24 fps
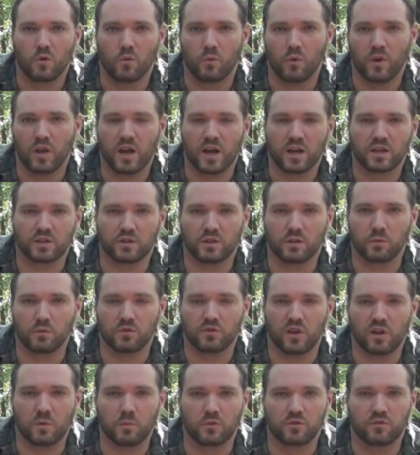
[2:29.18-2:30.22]
we actually
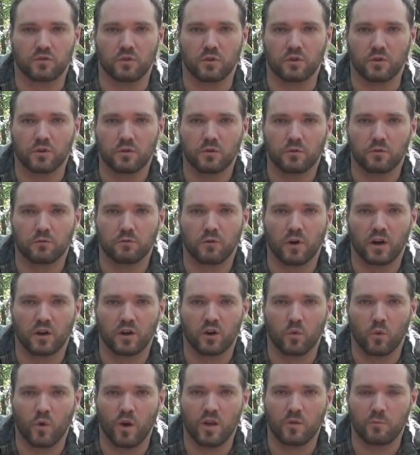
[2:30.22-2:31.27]
was able to find
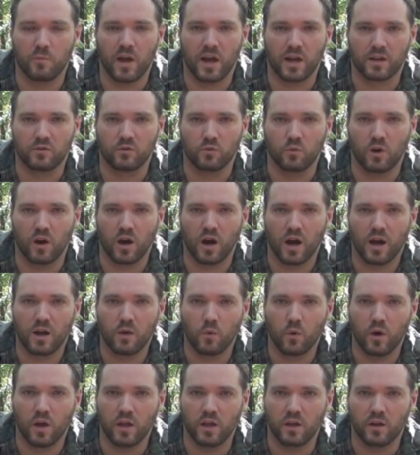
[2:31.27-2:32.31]
our way back to a
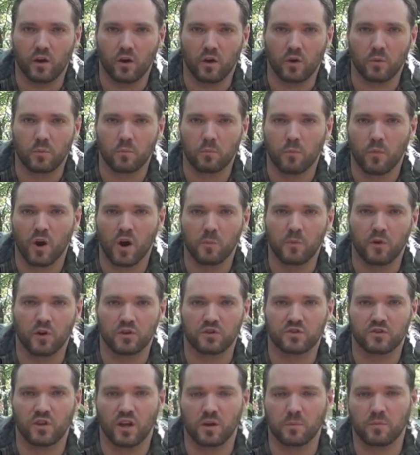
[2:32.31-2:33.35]
highway, and our mom and our
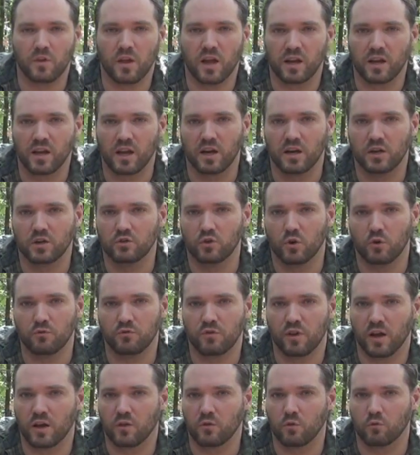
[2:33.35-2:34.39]
stepdad kind of drove
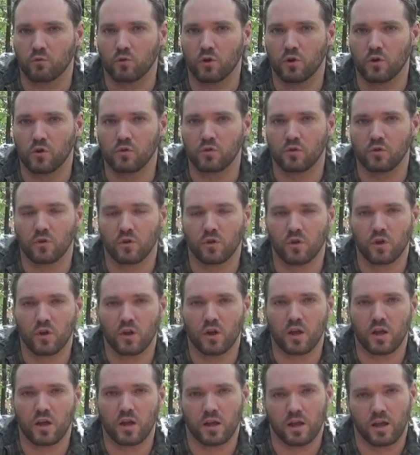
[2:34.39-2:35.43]
down the road
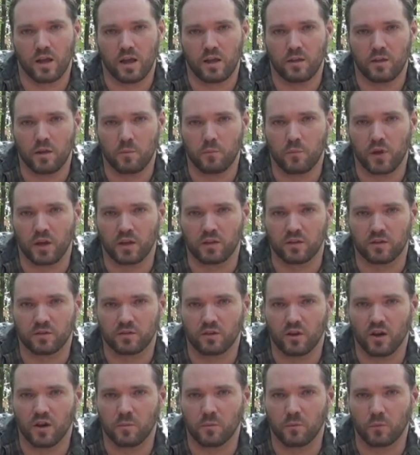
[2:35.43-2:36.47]
and they picked
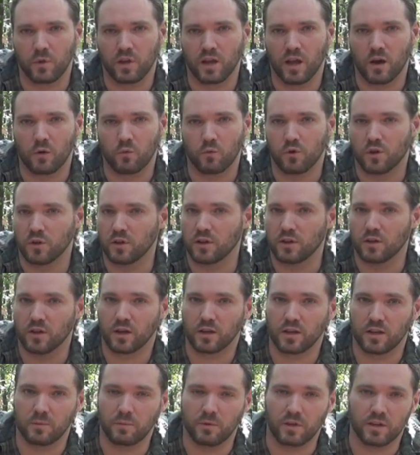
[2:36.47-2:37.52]
us up, and we got really
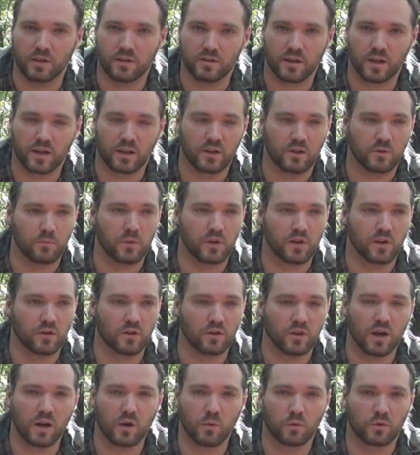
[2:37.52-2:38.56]
lucky because that could have been a
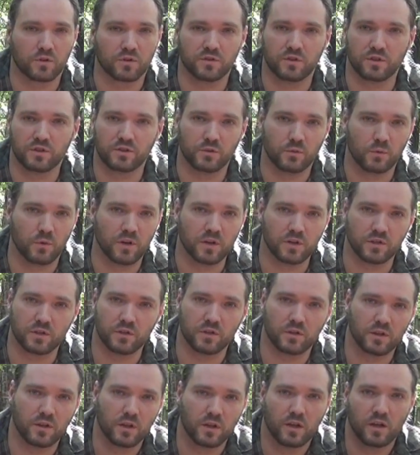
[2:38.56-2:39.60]
lot worse situation.